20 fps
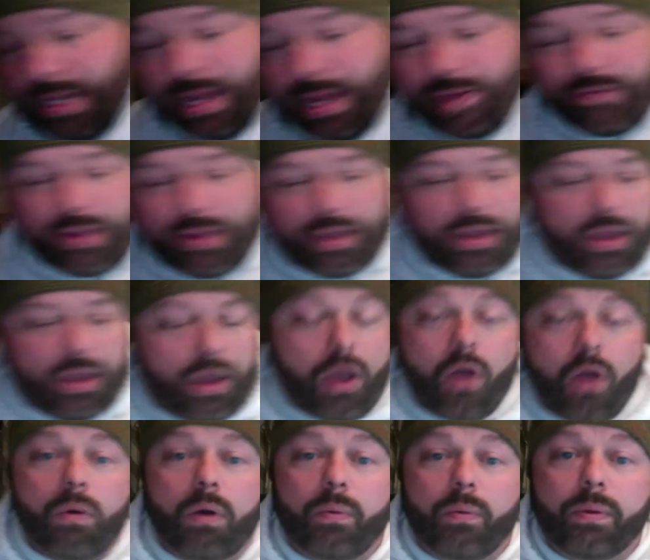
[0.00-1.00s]
heavy.
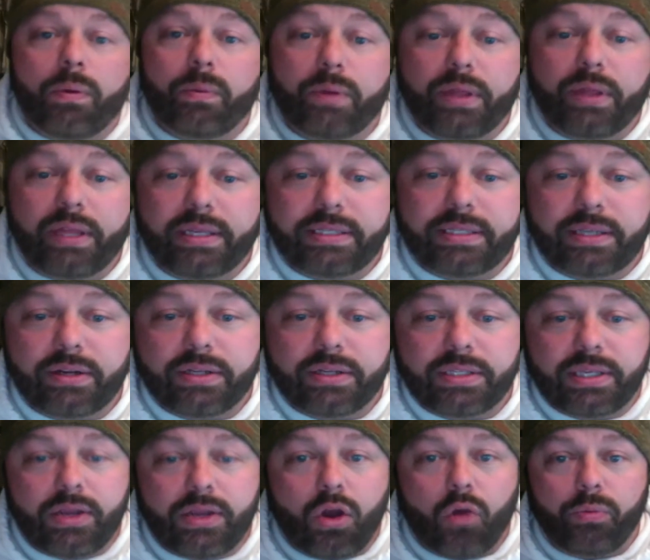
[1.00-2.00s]
Well, we really
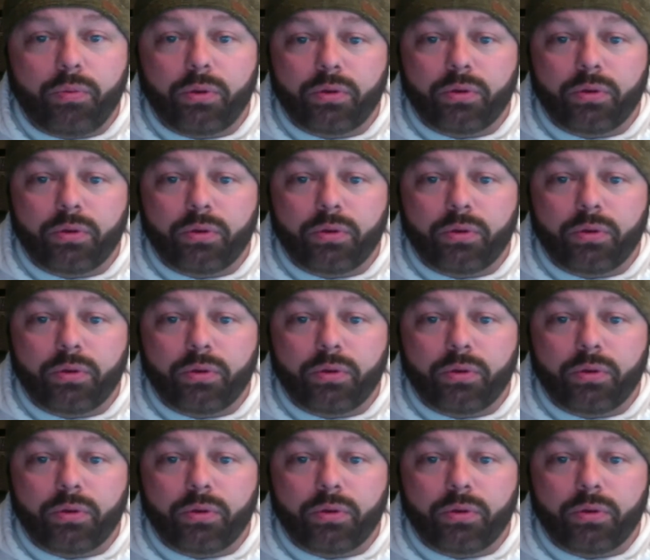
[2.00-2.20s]
seriously hope you